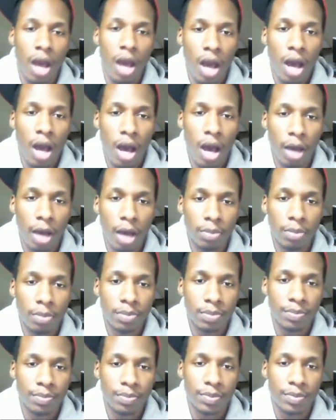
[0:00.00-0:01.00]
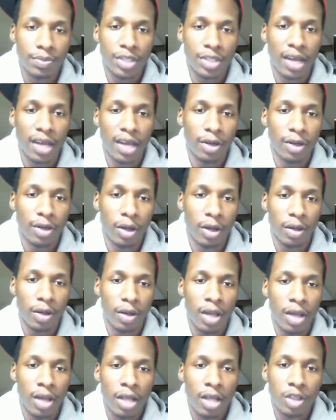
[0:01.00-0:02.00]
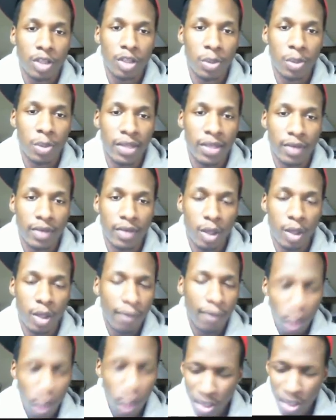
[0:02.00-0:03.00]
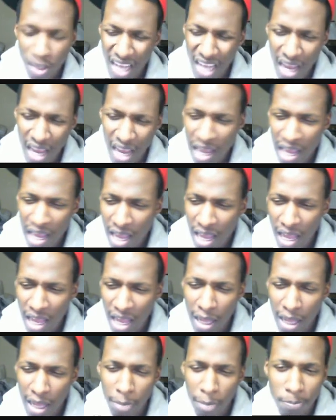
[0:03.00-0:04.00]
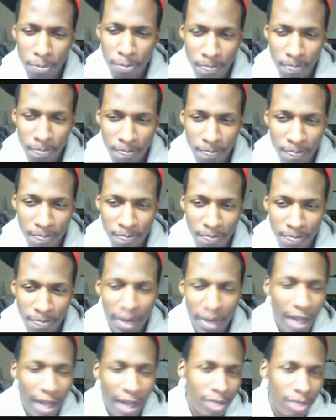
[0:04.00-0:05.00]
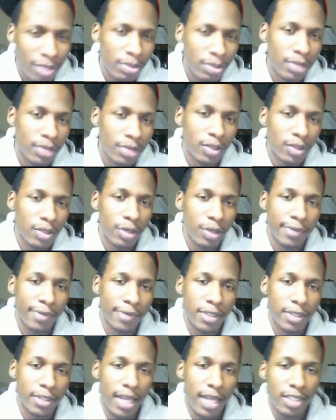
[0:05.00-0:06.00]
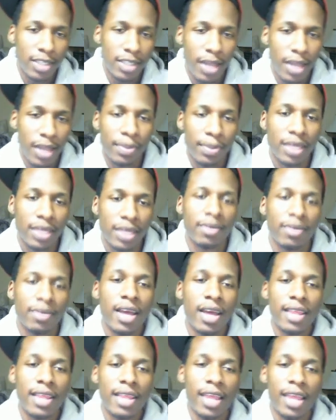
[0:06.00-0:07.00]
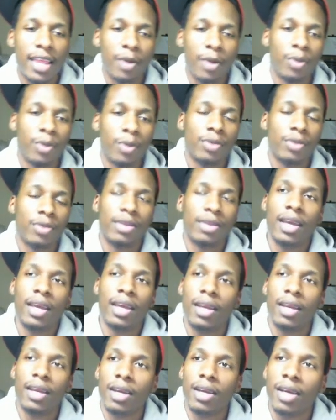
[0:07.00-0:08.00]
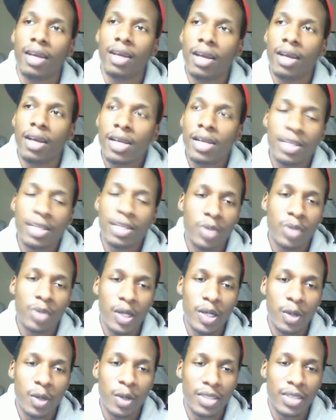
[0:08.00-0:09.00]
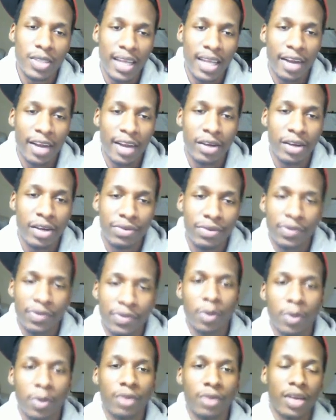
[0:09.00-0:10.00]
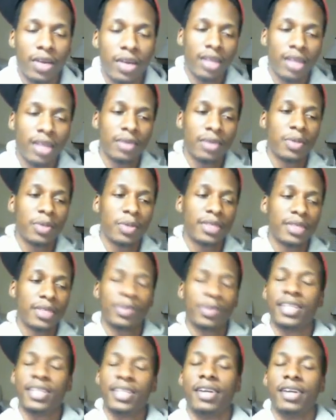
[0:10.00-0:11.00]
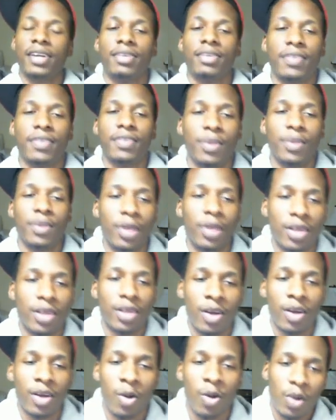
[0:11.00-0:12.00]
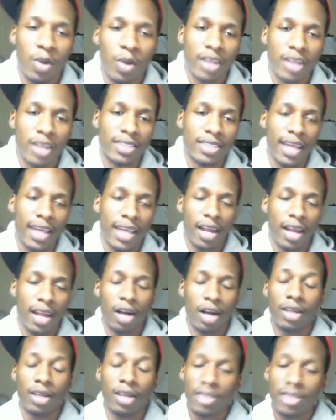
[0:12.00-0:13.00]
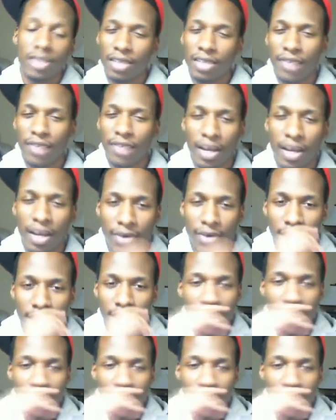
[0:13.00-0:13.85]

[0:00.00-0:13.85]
So I don't know. Do you believe in UFOs? I do believe in UFOs, actually. I believe they because we don't know what's at Area 51, right? What's Area 51? Where is that? Or it's in Nevada, right?